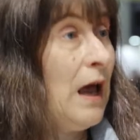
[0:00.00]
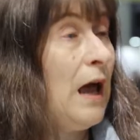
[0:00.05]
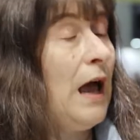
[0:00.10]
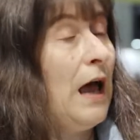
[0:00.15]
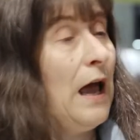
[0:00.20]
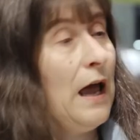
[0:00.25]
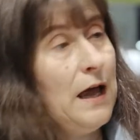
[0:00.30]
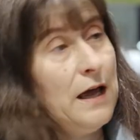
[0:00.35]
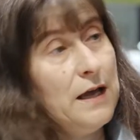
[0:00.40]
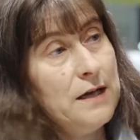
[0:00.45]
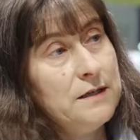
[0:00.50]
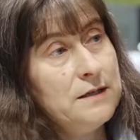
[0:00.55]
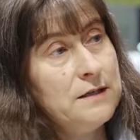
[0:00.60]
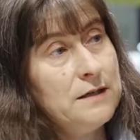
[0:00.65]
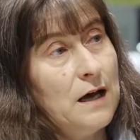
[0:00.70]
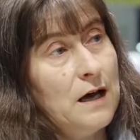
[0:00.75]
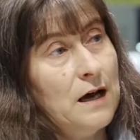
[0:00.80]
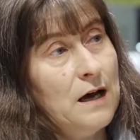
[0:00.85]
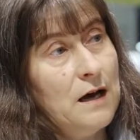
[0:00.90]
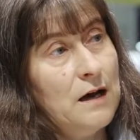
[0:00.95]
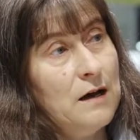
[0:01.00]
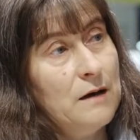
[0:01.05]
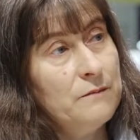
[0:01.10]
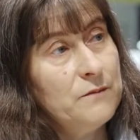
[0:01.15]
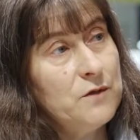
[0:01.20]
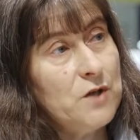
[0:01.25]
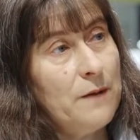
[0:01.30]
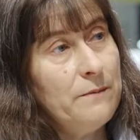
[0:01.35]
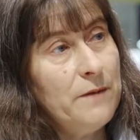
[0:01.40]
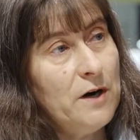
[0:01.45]
and
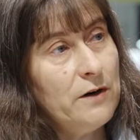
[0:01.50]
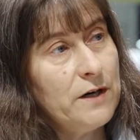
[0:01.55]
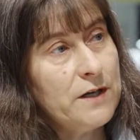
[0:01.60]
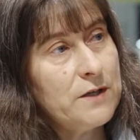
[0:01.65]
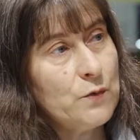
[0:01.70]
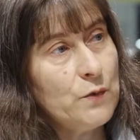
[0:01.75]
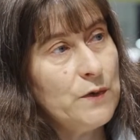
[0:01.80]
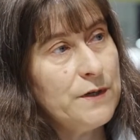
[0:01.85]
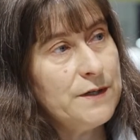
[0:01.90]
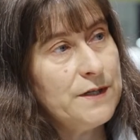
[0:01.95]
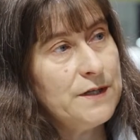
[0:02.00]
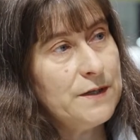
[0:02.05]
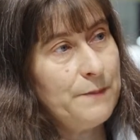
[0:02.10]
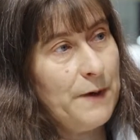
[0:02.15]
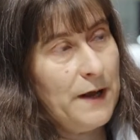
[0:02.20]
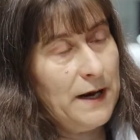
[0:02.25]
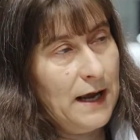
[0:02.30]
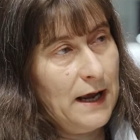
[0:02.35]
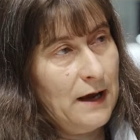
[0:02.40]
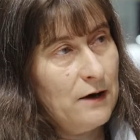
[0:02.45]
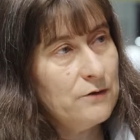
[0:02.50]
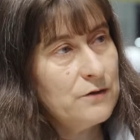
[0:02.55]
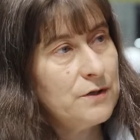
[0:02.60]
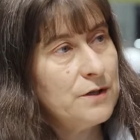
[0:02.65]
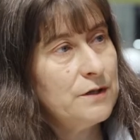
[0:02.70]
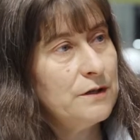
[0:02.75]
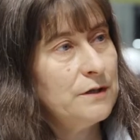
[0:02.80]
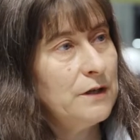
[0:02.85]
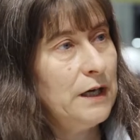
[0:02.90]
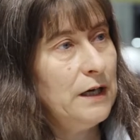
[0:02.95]
Dimerix was spun
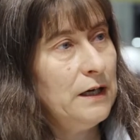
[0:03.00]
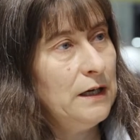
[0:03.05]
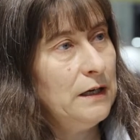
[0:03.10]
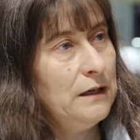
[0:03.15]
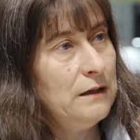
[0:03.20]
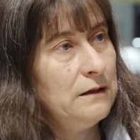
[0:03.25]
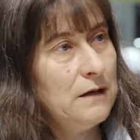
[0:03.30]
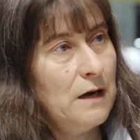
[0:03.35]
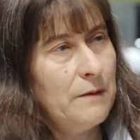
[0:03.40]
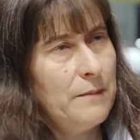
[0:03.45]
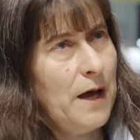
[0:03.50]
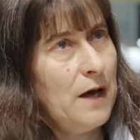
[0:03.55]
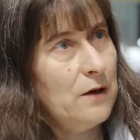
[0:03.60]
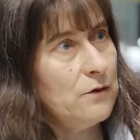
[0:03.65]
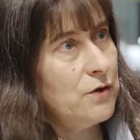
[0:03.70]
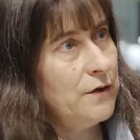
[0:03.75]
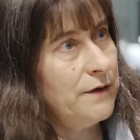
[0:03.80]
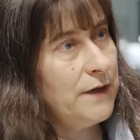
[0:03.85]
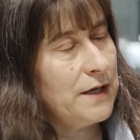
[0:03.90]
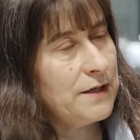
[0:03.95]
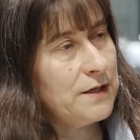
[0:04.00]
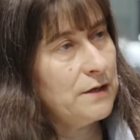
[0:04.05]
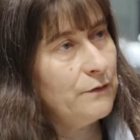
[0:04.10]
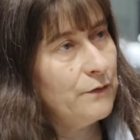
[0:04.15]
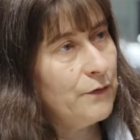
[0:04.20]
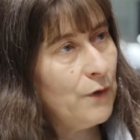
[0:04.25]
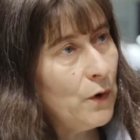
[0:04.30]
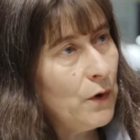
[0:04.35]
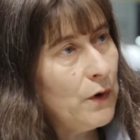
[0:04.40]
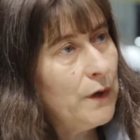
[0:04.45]
out in about 2004.